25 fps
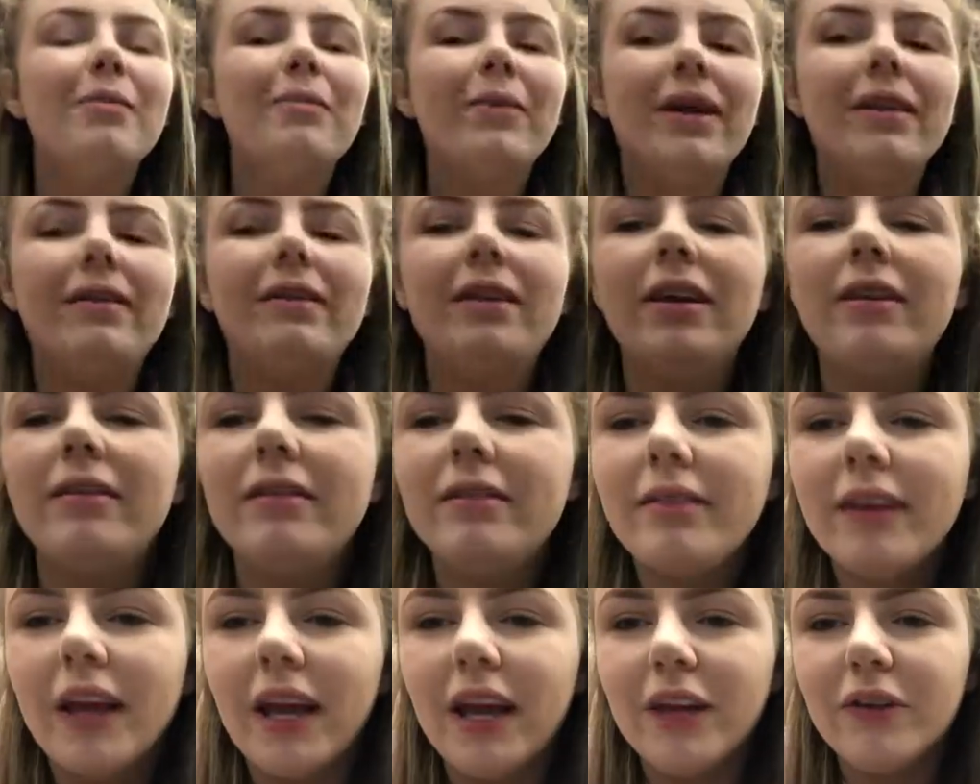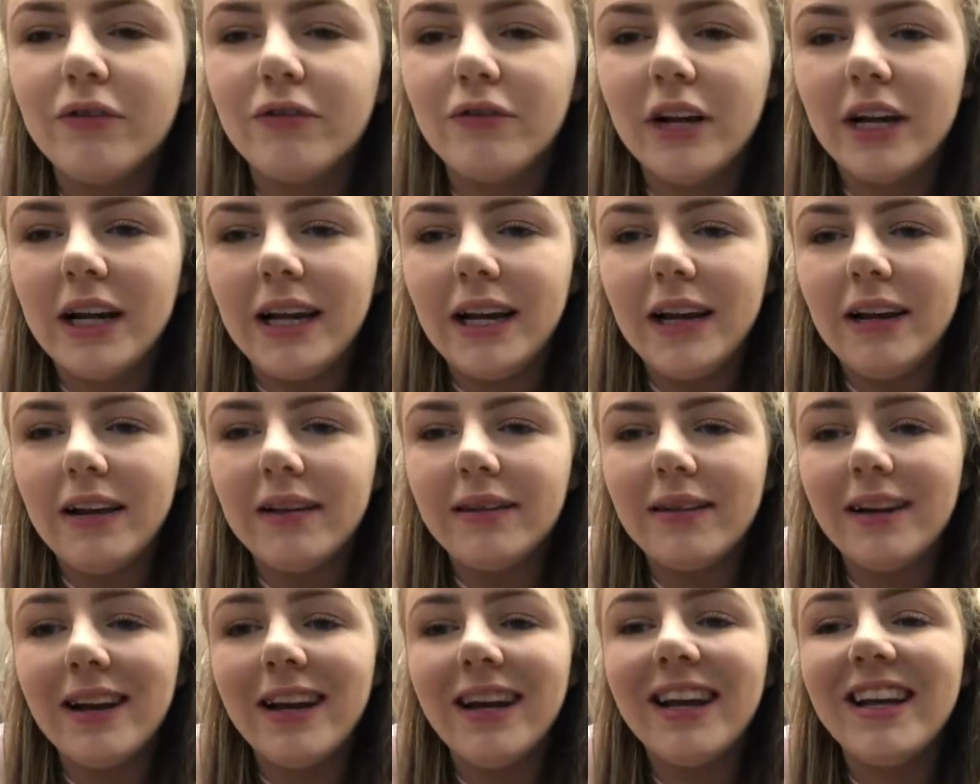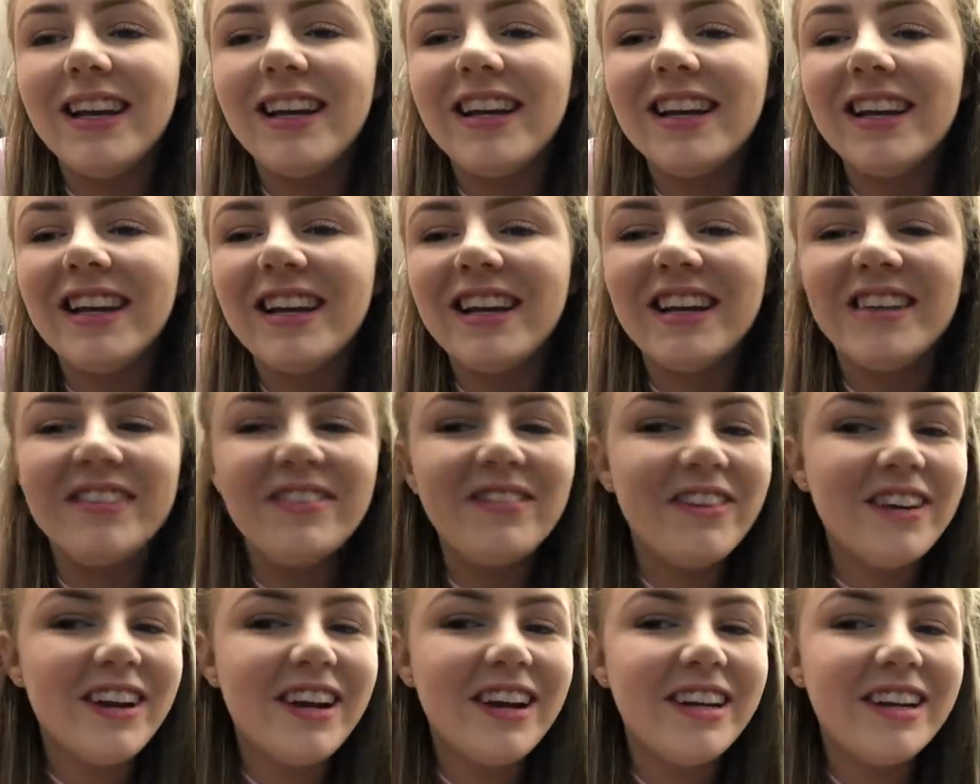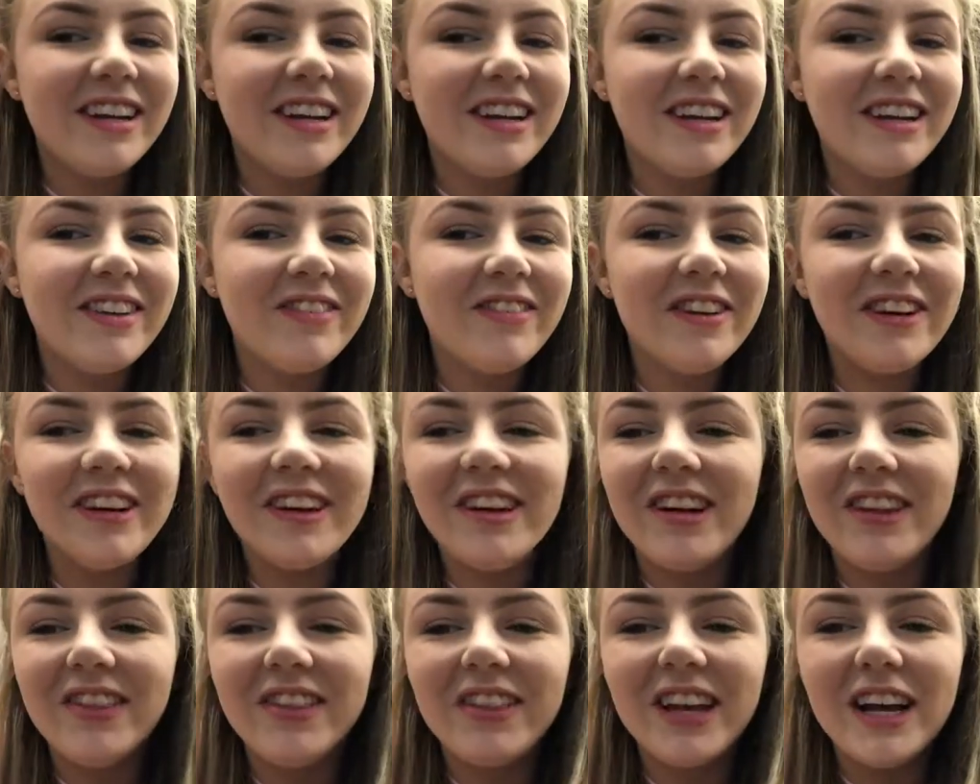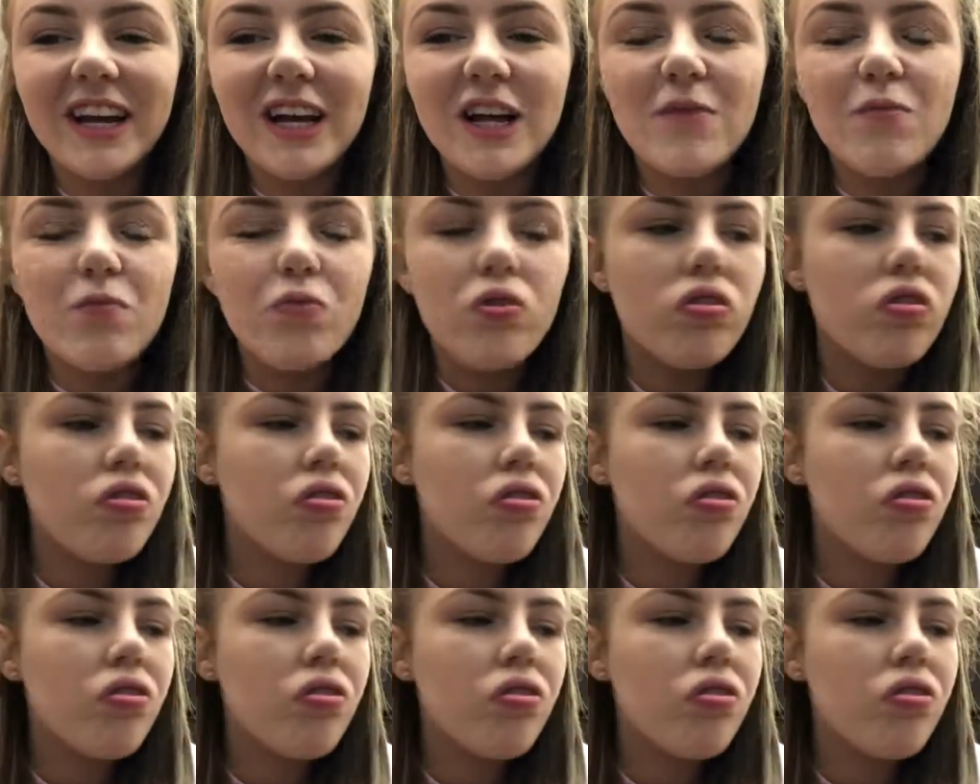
my teeth stain really easily, and I'm trying to work on that.